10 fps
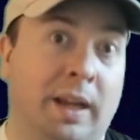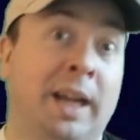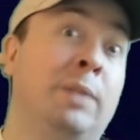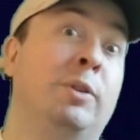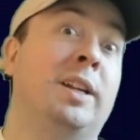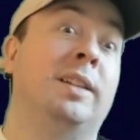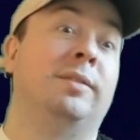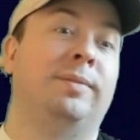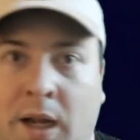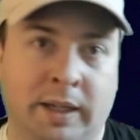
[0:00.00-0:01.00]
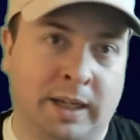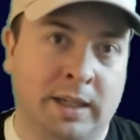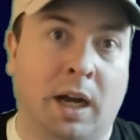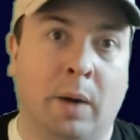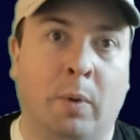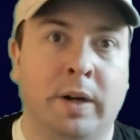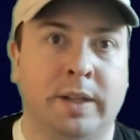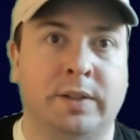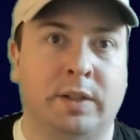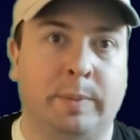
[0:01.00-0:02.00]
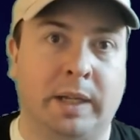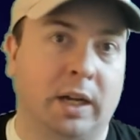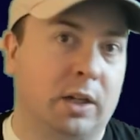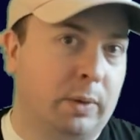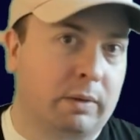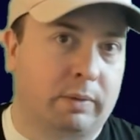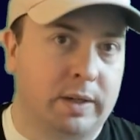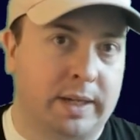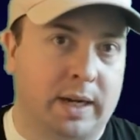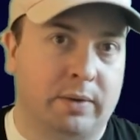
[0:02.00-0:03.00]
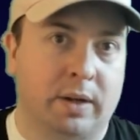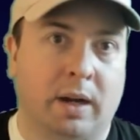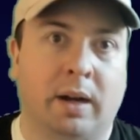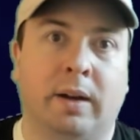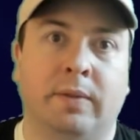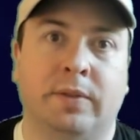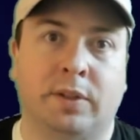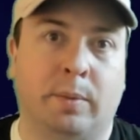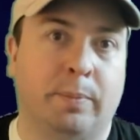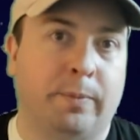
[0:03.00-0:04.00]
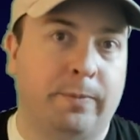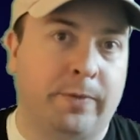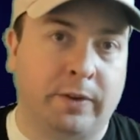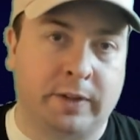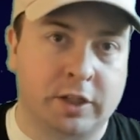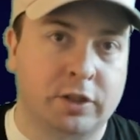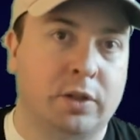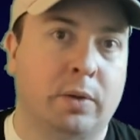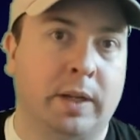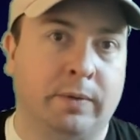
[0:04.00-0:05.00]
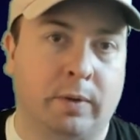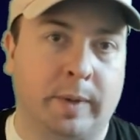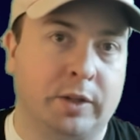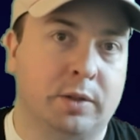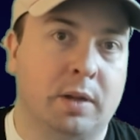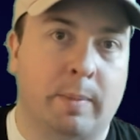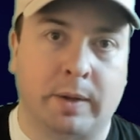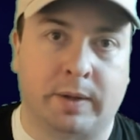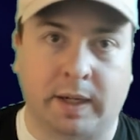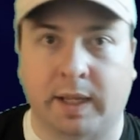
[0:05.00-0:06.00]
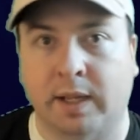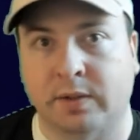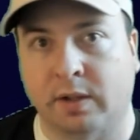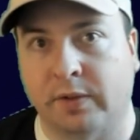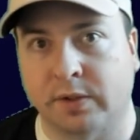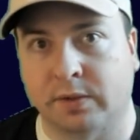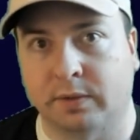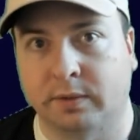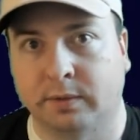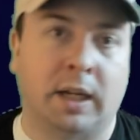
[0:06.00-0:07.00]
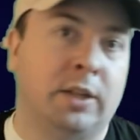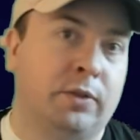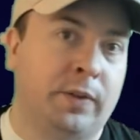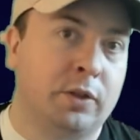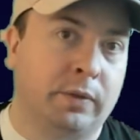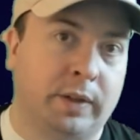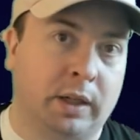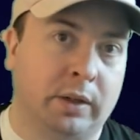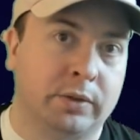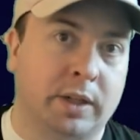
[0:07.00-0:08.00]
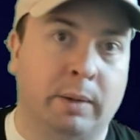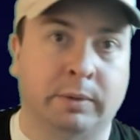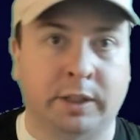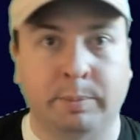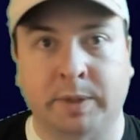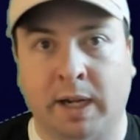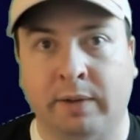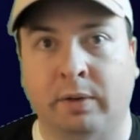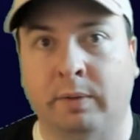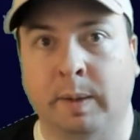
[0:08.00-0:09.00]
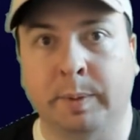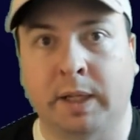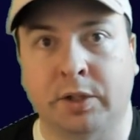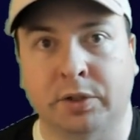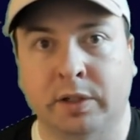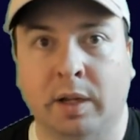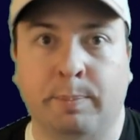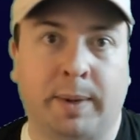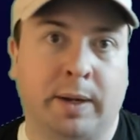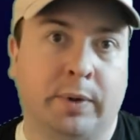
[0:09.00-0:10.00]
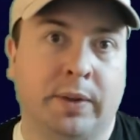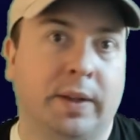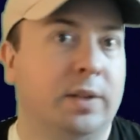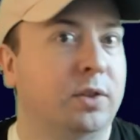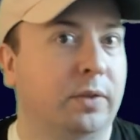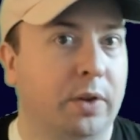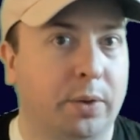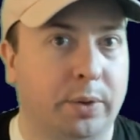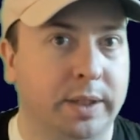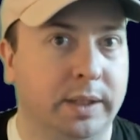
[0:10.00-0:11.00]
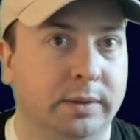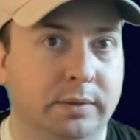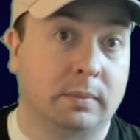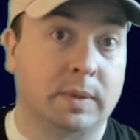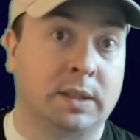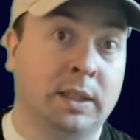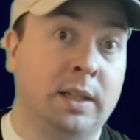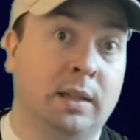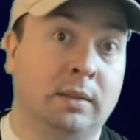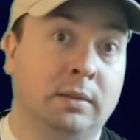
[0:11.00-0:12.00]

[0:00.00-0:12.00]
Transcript: And we're done. Again, I wanted this to be a quick rundown of some foundational information about dedicated servers. In future videos, I will deep dive replication, bandwidth, and server authority. See ya!